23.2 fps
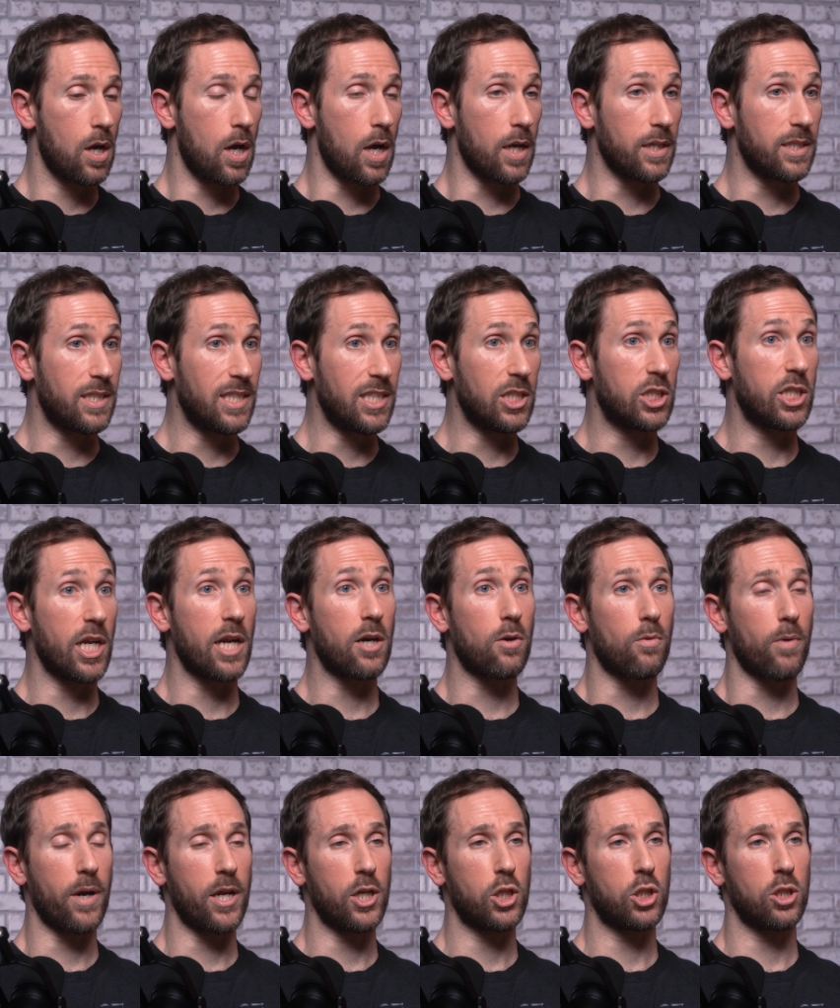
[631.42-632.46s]

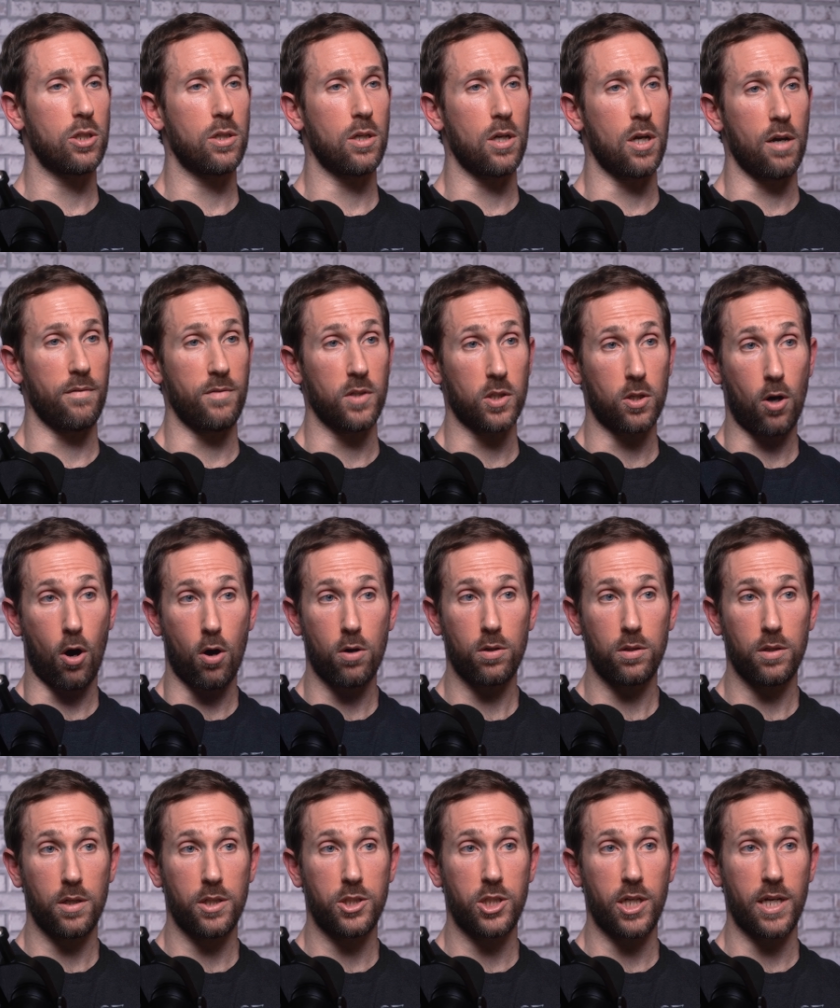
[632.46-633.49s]
degeneration of the
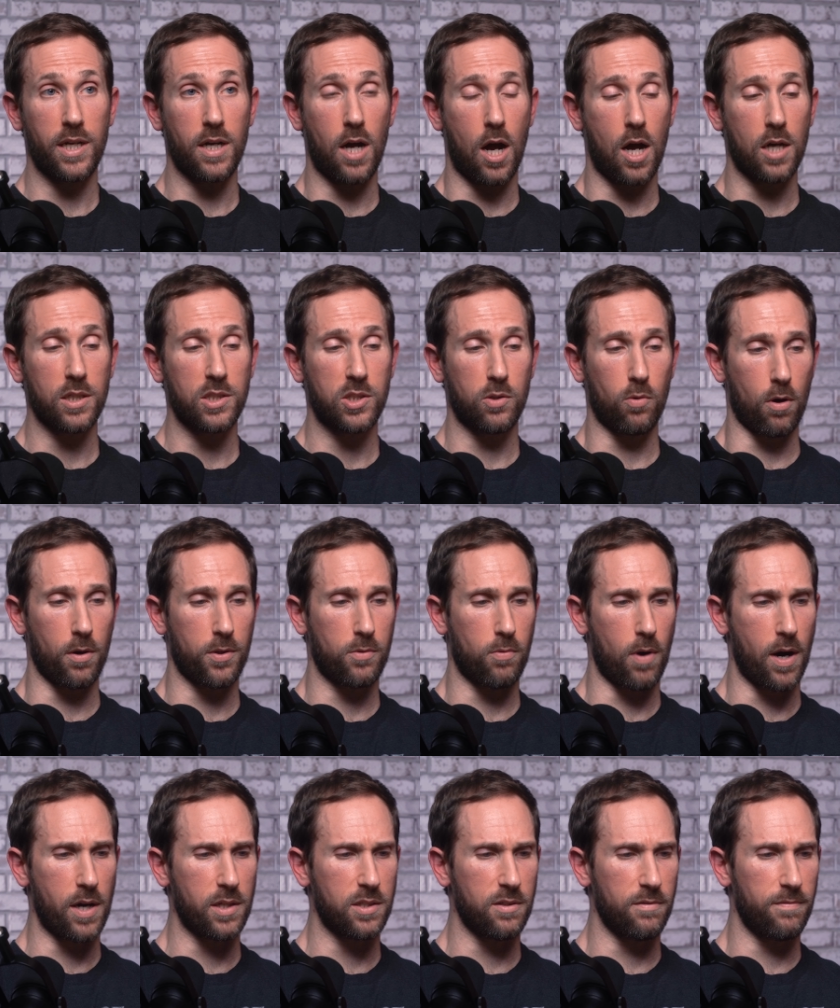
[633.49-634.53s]
cartilage and
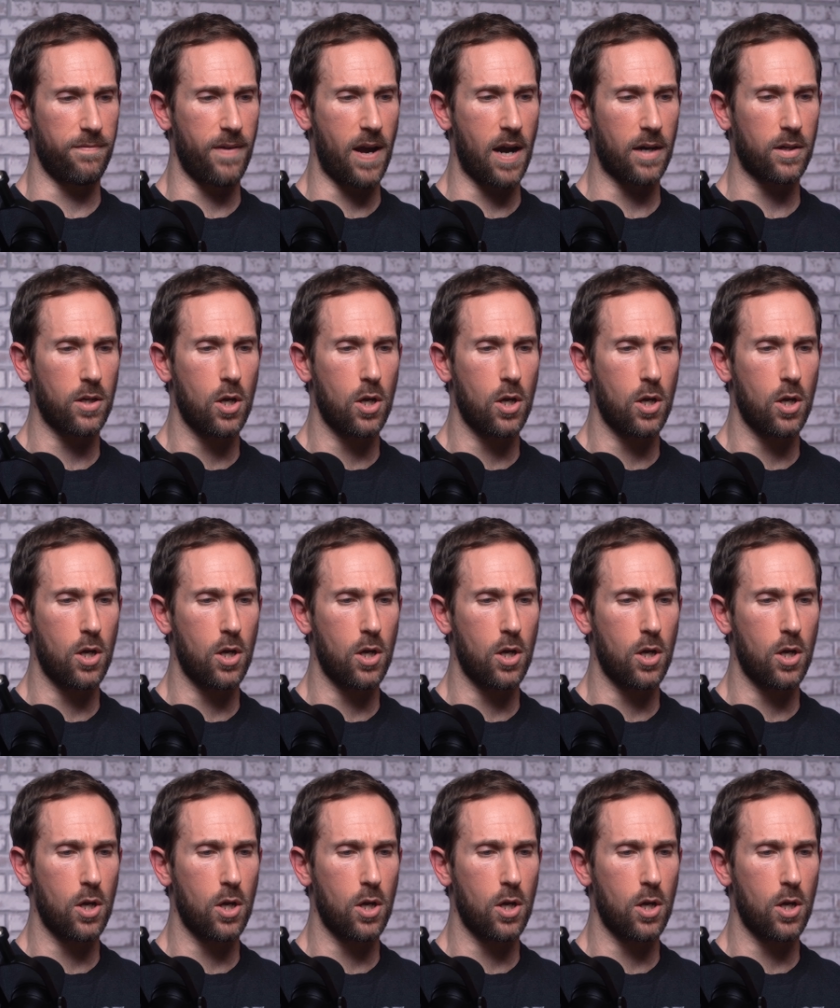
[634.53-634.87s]
osteoarthritis. In fact,